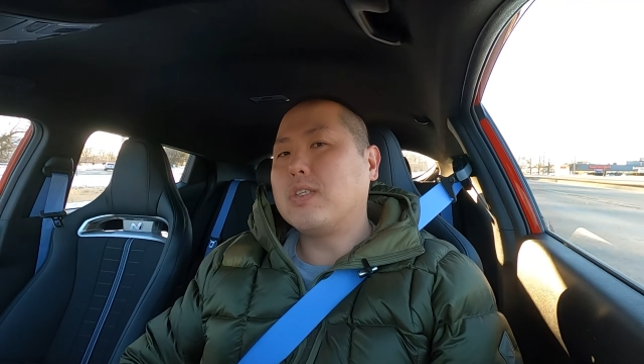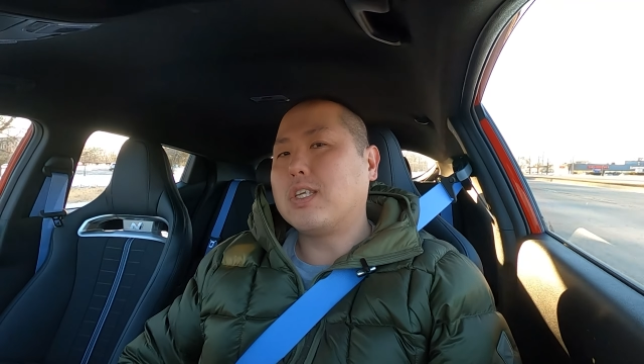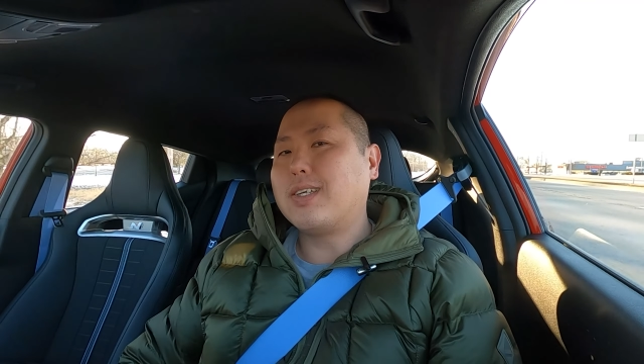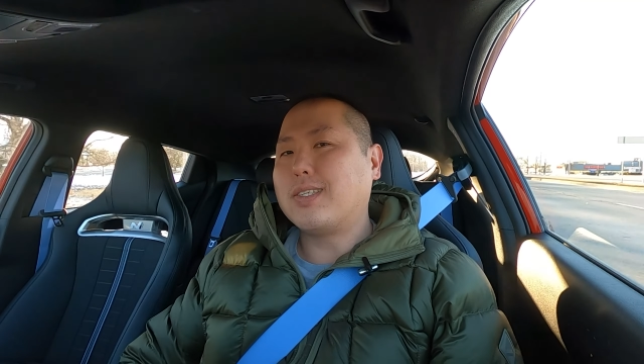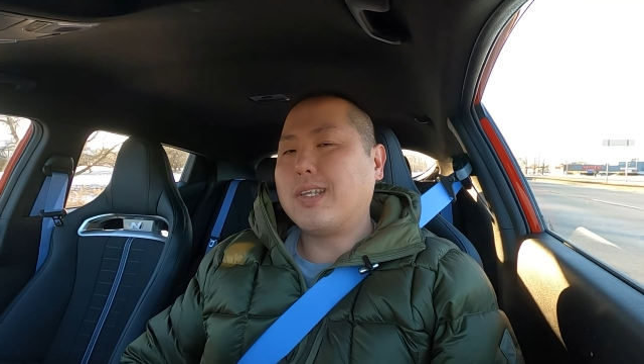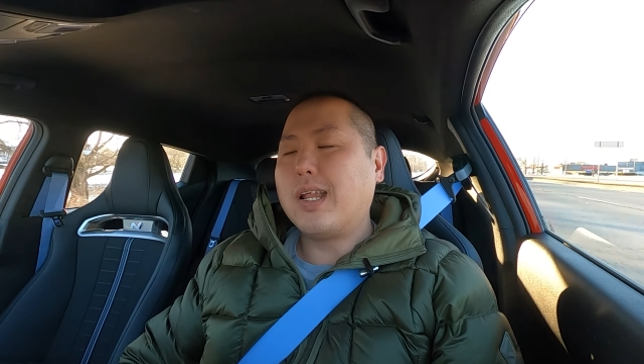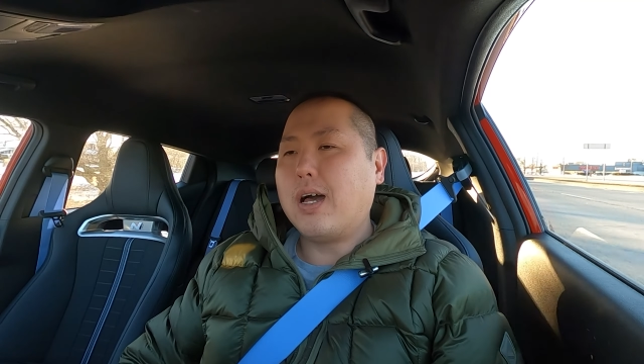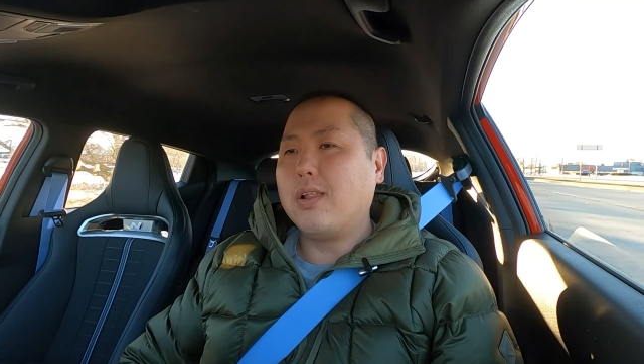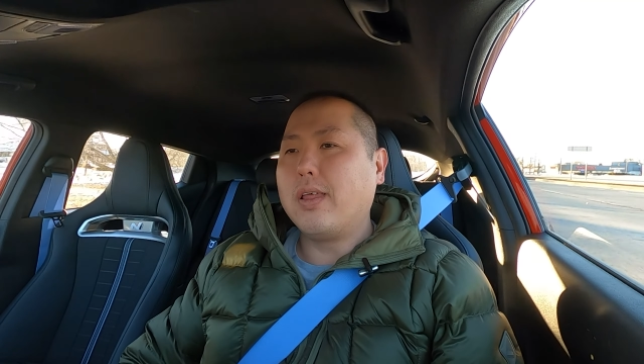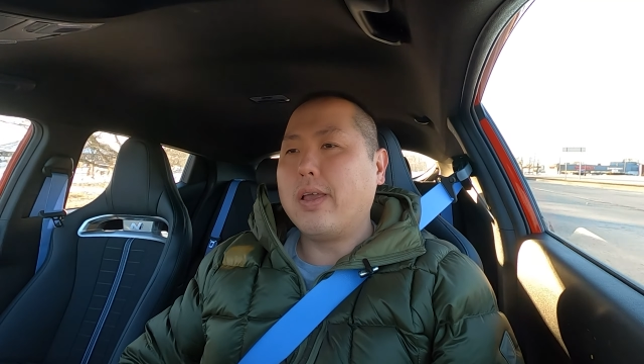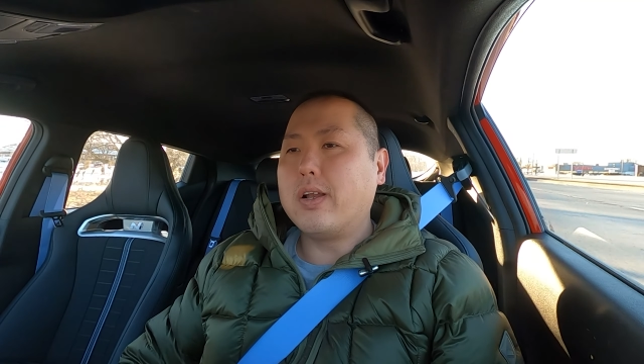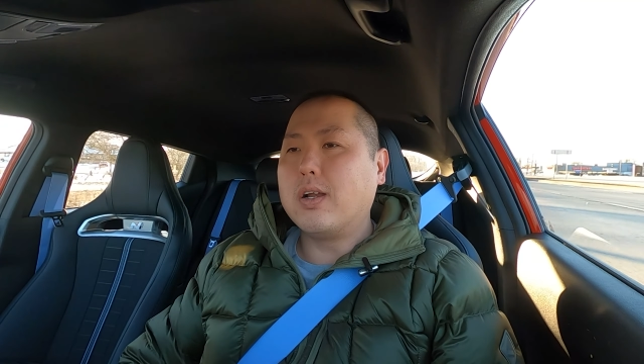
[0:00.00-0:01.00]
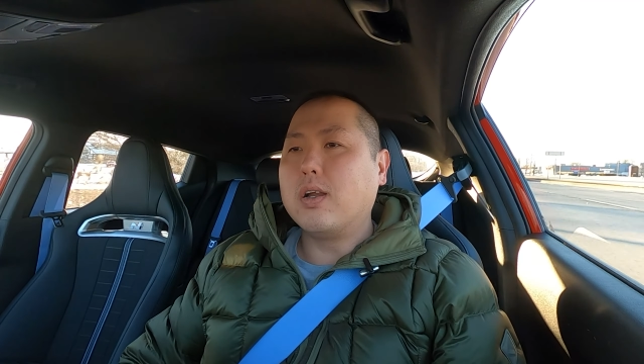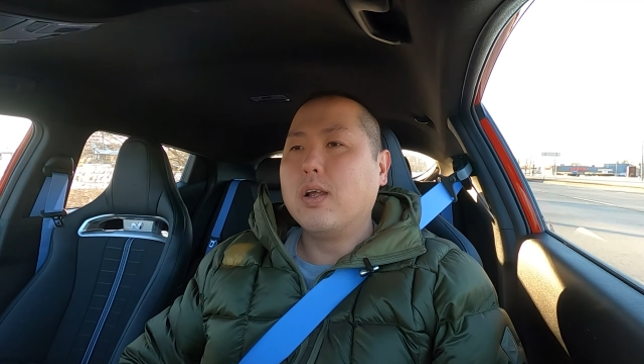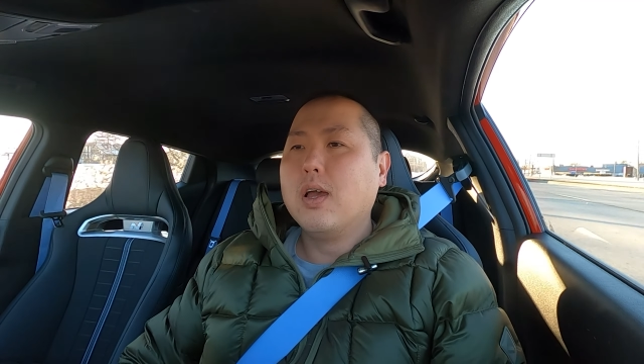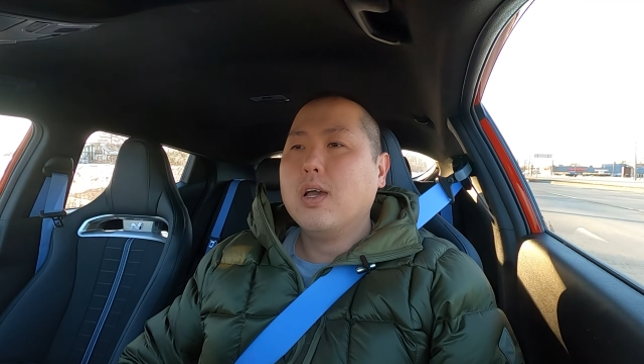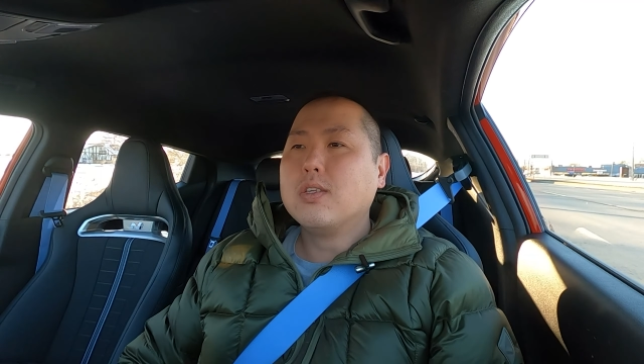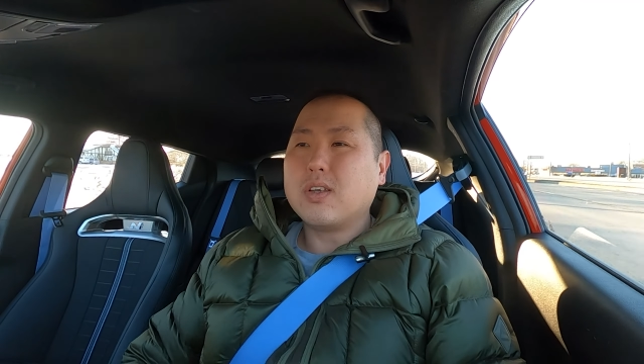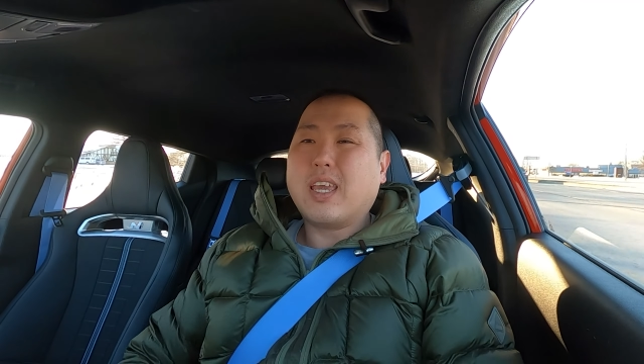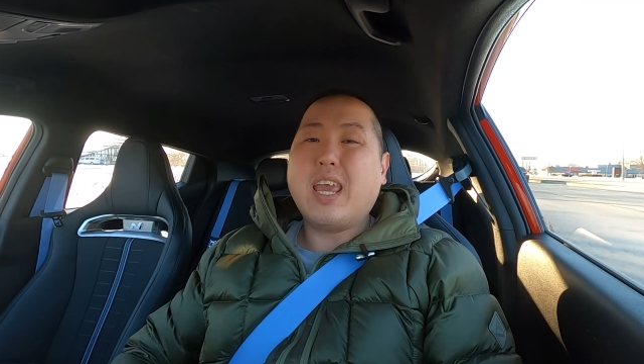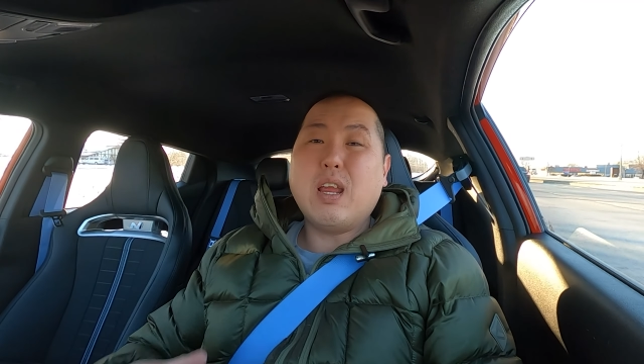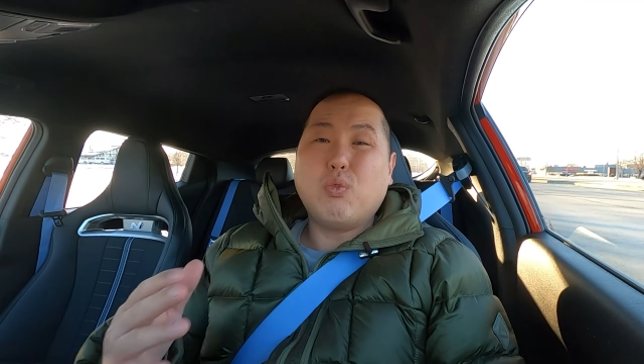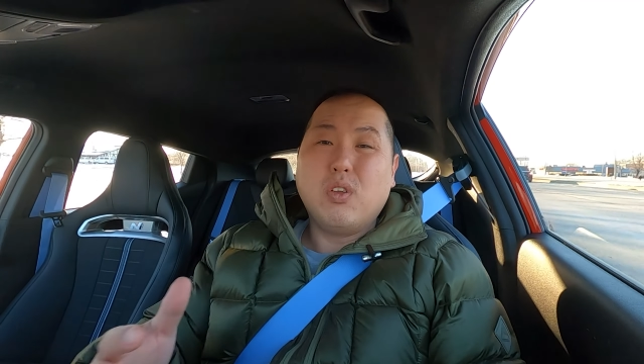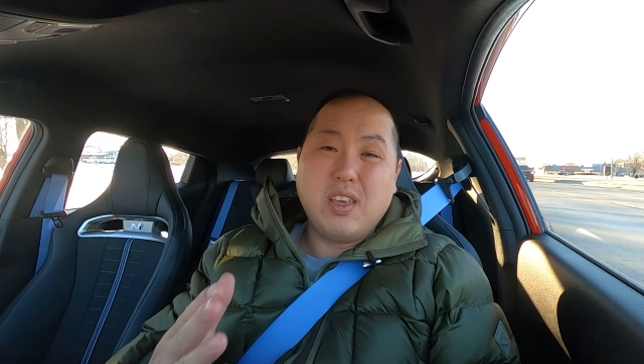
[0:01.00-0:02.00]
to test it out later. So I
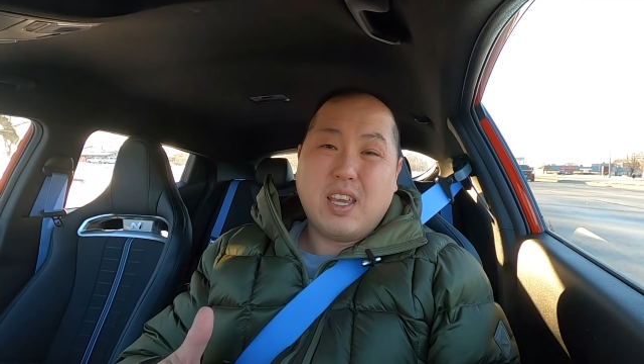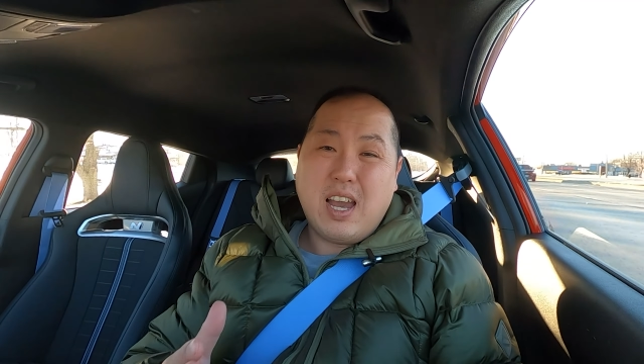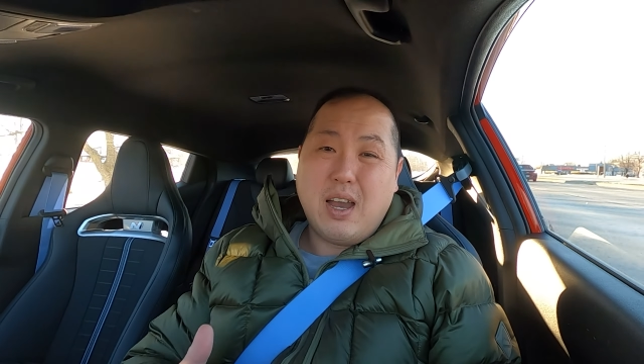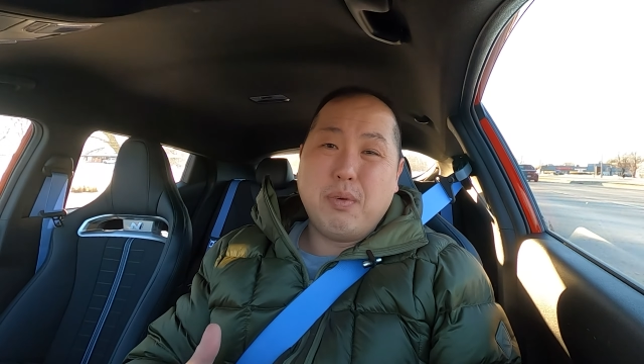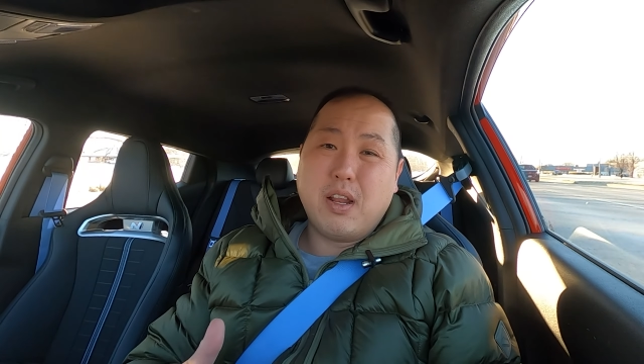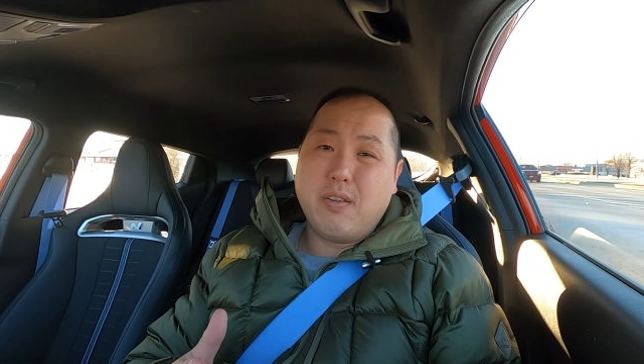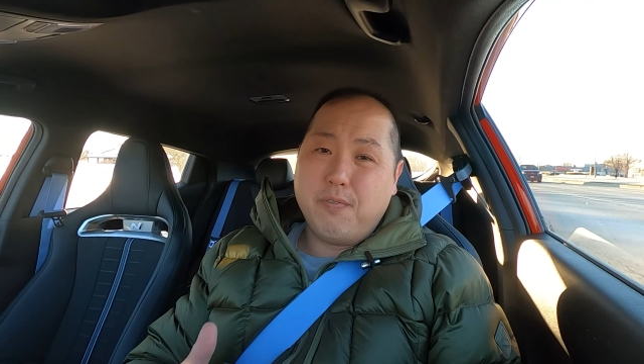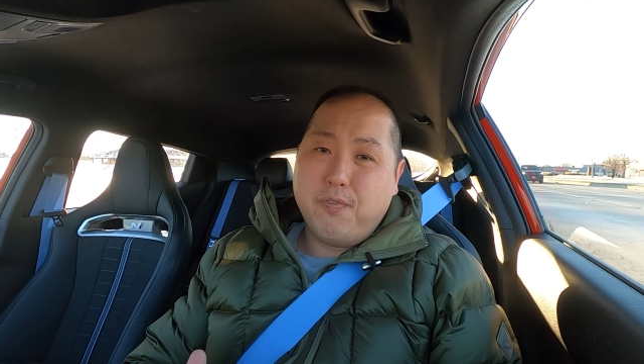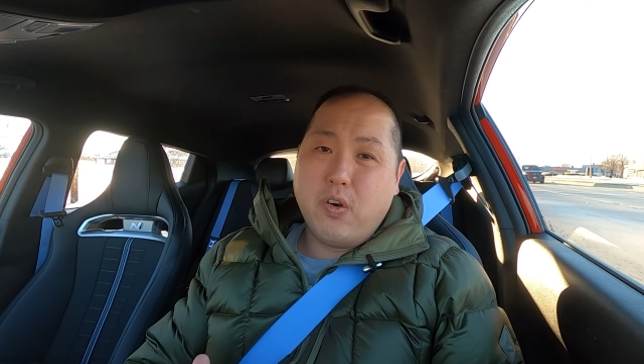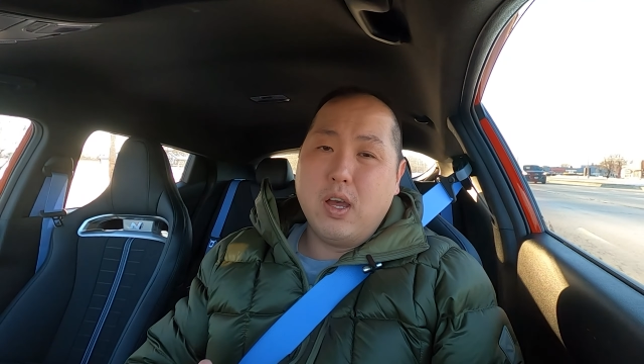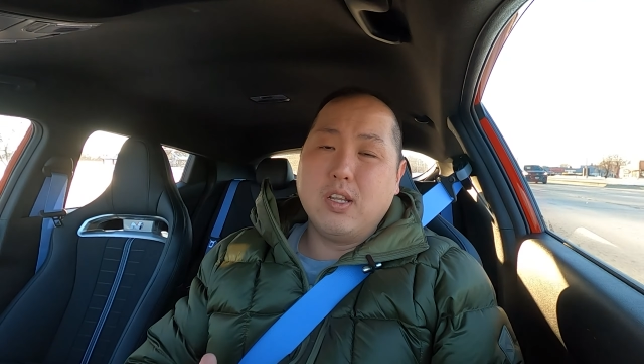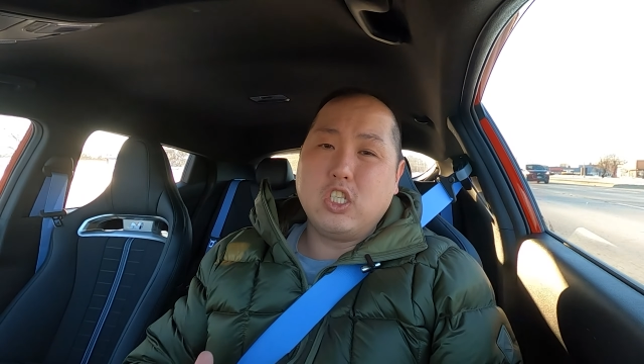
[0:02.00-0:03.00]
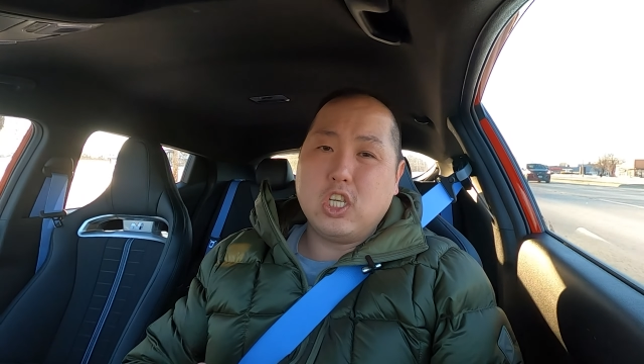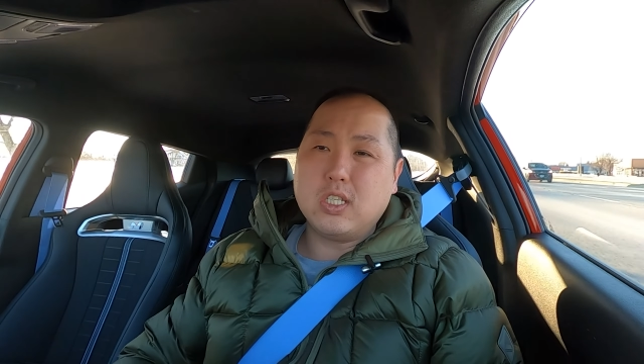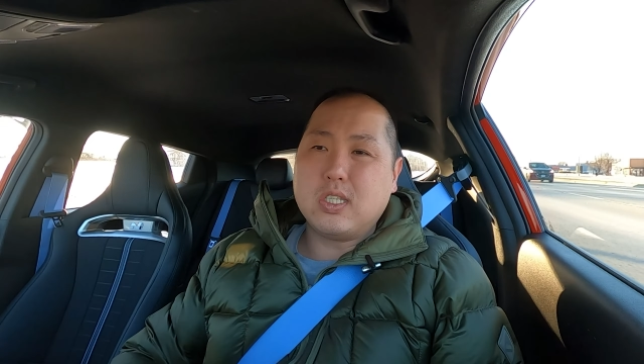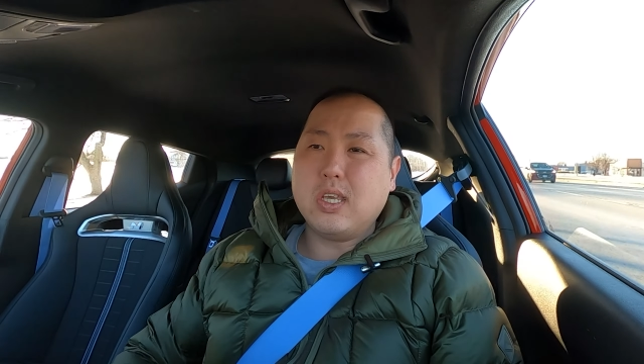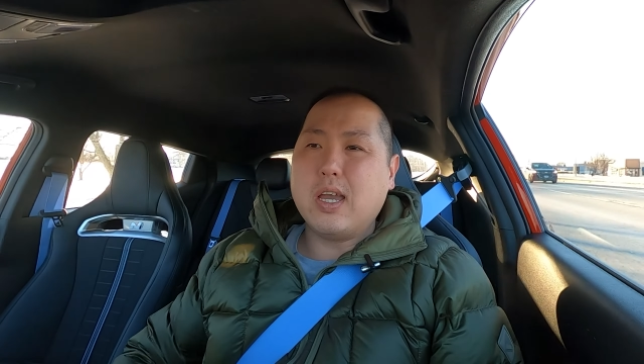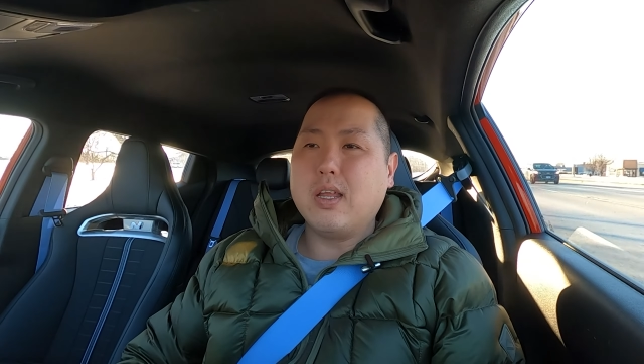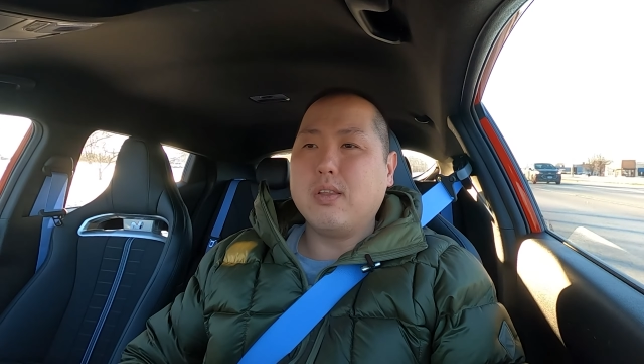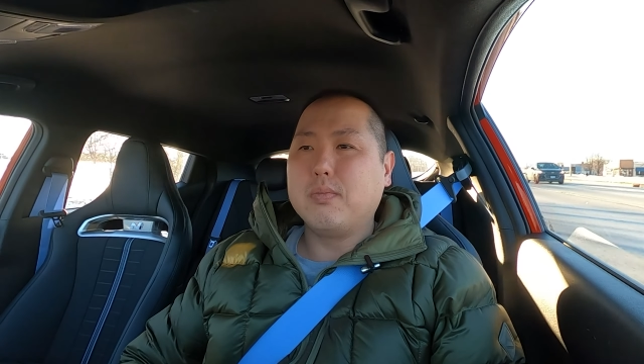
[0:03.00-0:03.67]
can't really comment on fun just yet.